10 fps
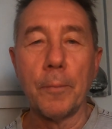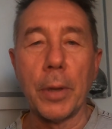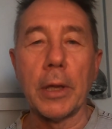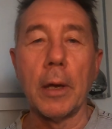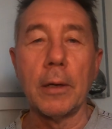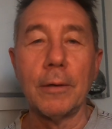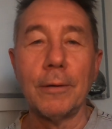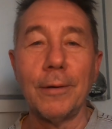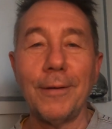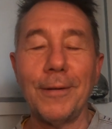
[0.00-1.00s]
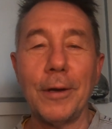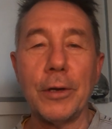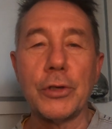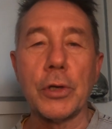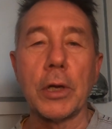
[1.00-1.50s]
But then
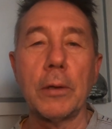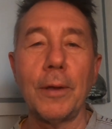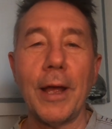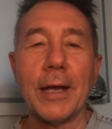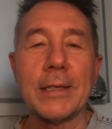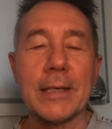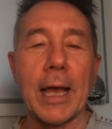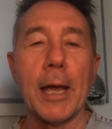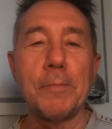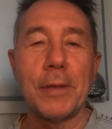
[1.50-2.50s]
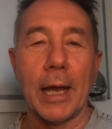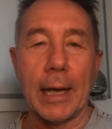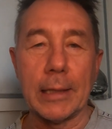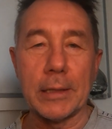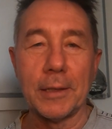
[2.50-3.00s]
to escape
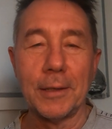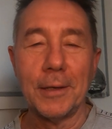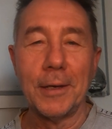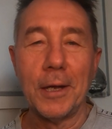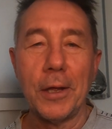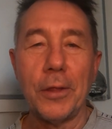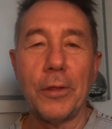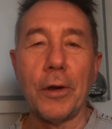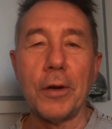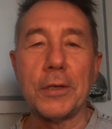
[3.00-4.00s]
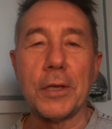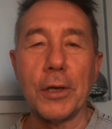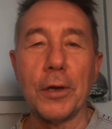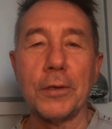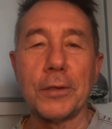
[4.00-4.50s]
that, there is
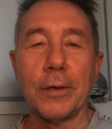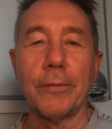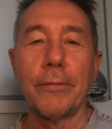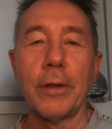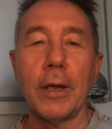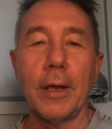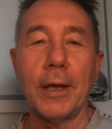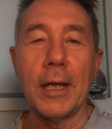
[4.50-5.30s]
the